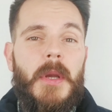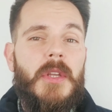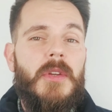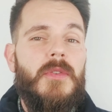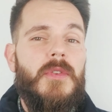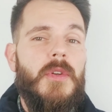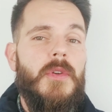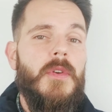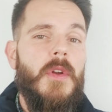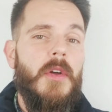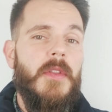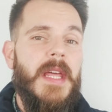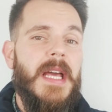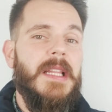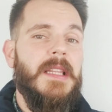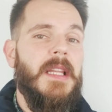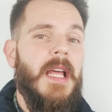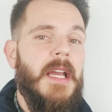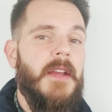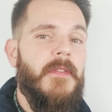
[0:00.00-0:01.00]
but you do know
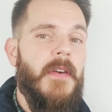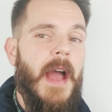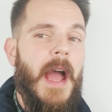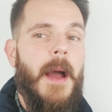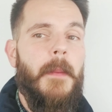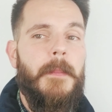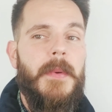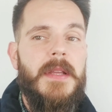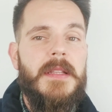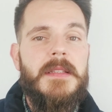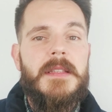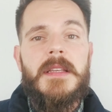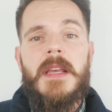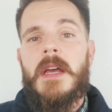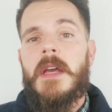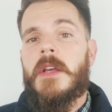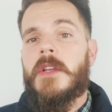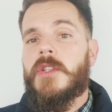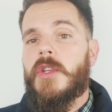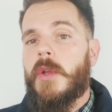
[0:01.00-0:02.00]
that life happens,
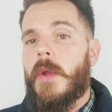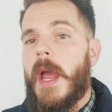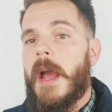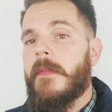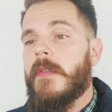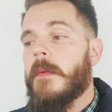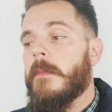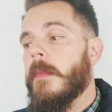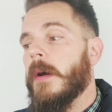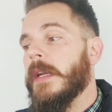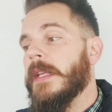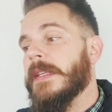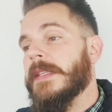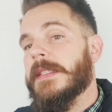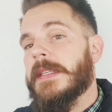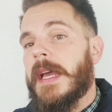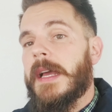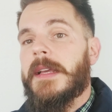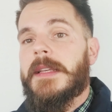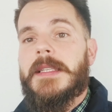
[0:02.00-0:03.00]
so you have the money
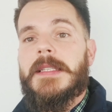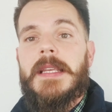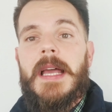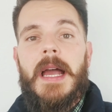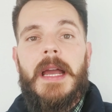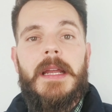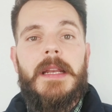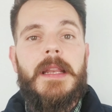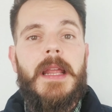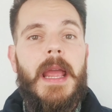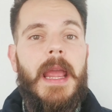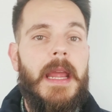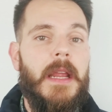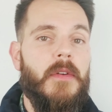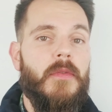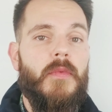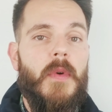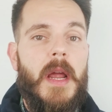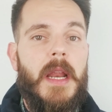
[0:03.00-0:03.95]
set aside and